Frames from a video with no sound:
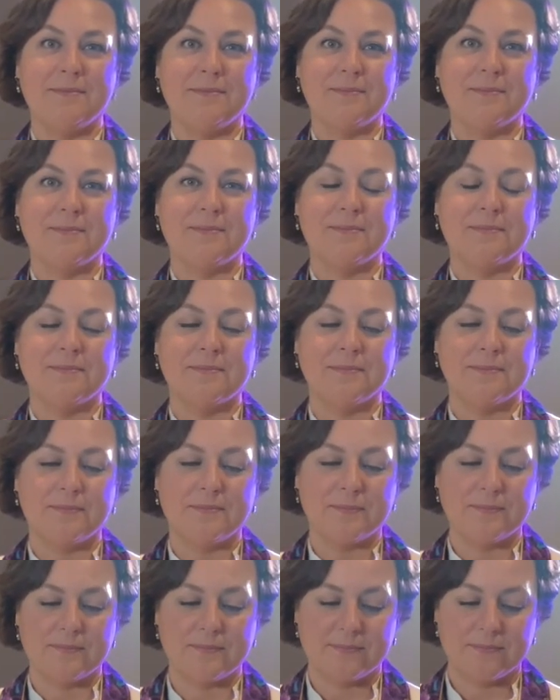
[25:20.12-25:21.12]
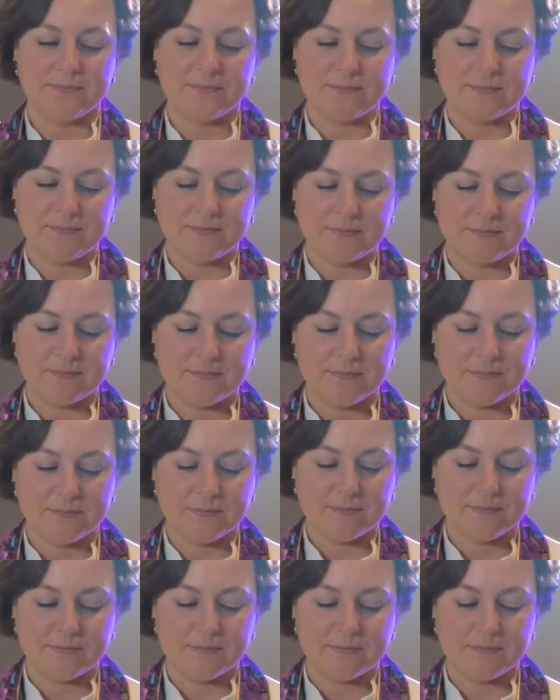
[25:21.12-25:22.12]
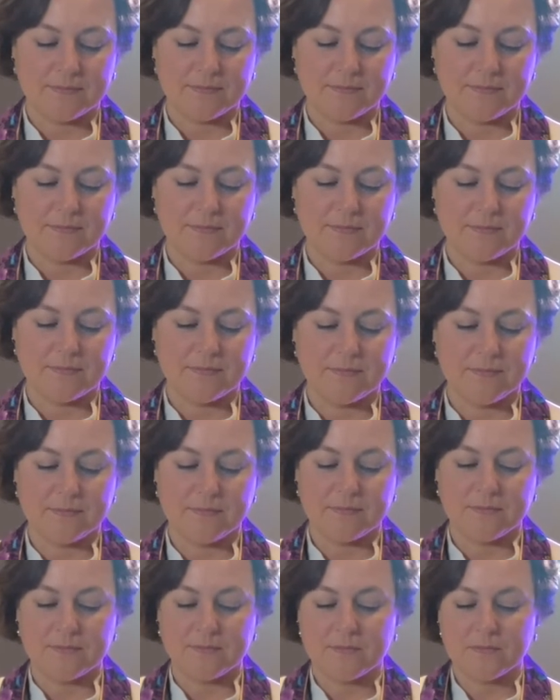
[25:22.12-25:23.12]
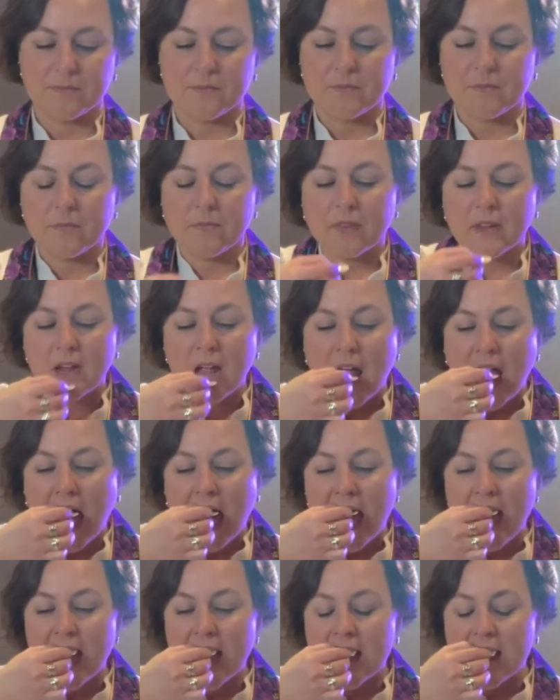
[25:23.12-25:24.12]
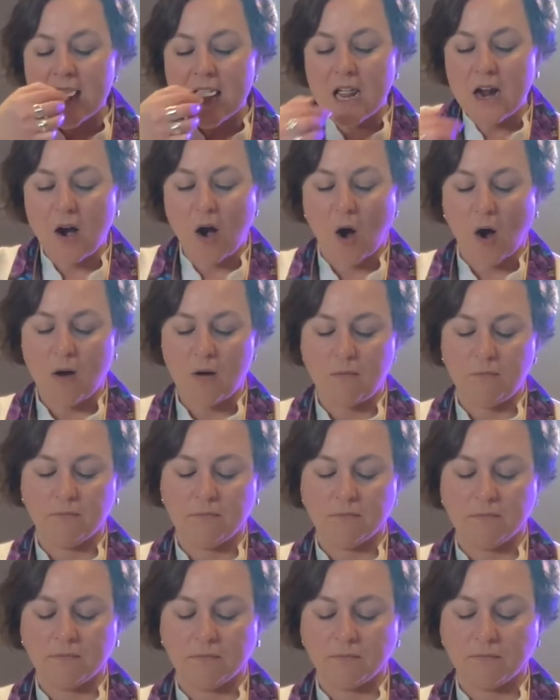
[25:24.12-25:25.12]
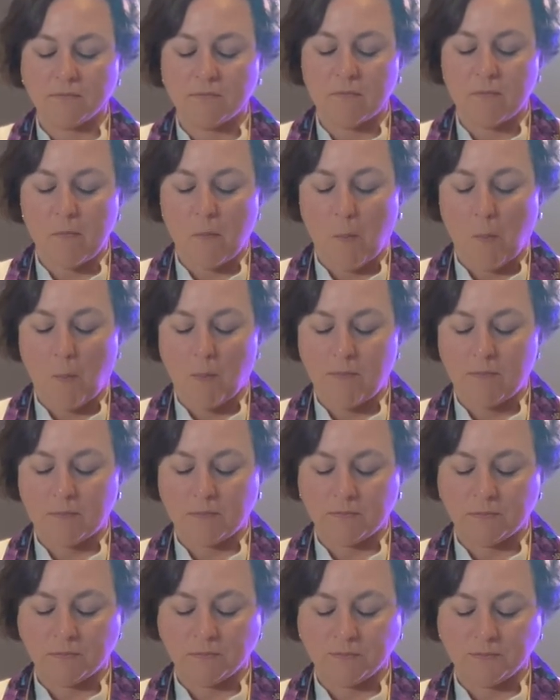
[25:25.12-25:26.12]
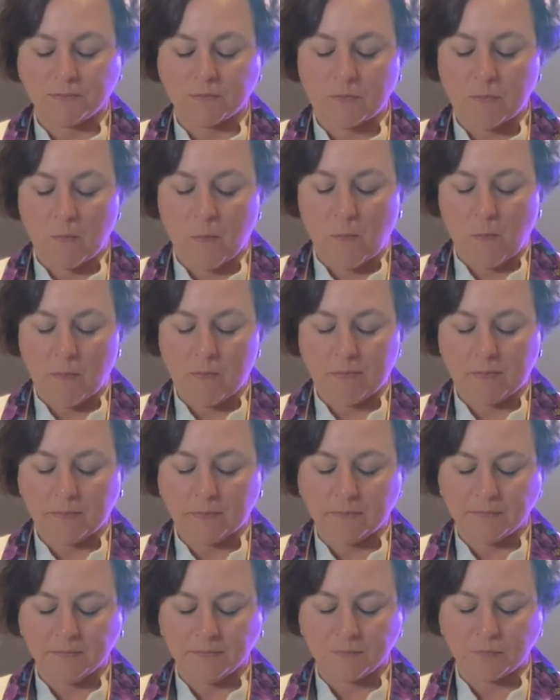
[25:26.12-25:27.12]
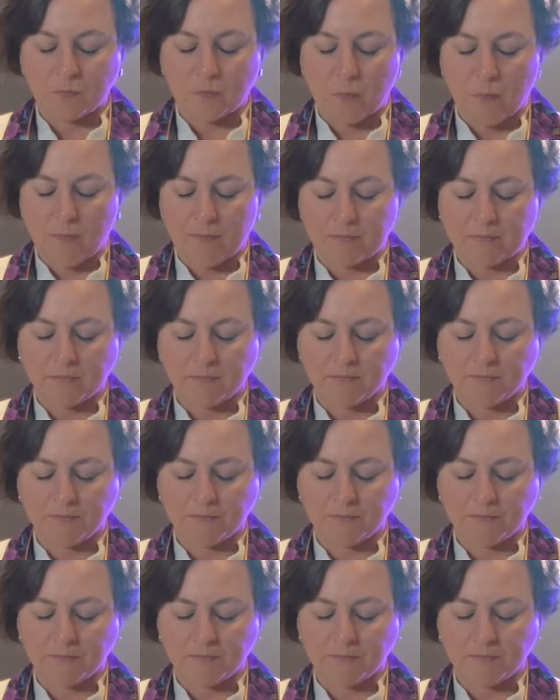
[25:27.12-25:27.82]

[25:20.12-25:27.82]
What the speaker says: Nothing is said.